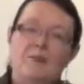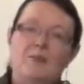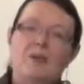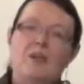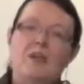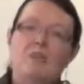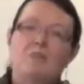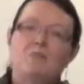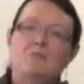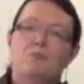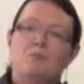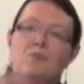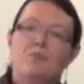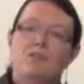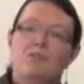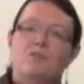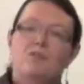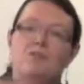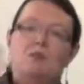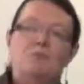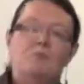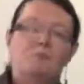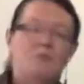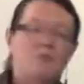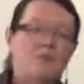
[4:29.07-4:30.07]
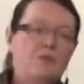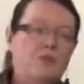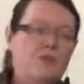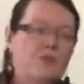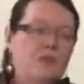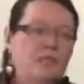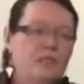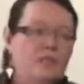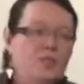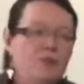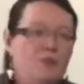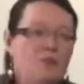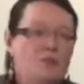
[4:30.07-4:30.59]
We have prescriptive
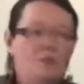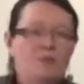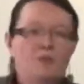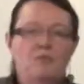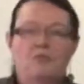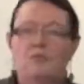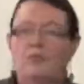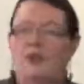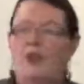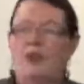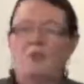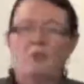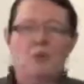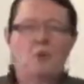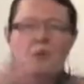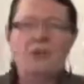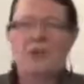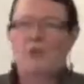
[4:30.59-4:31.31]
and descriptive grammar.